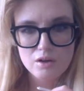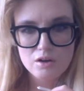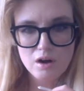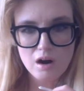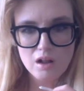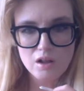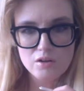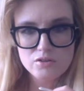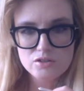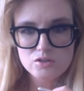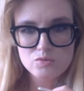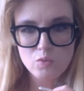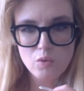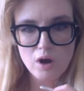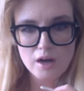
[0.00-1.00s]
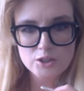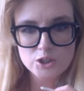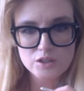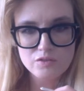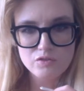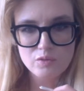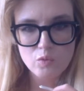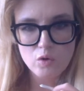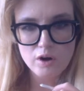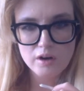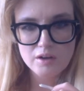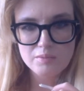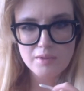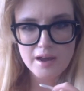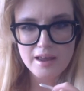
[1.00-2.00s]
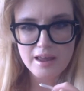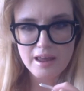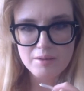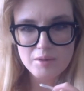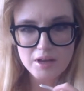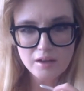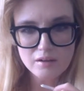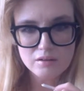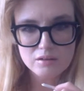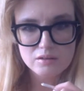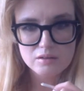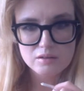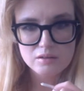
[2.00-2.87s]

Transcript: Carlos is watching from work in Miami.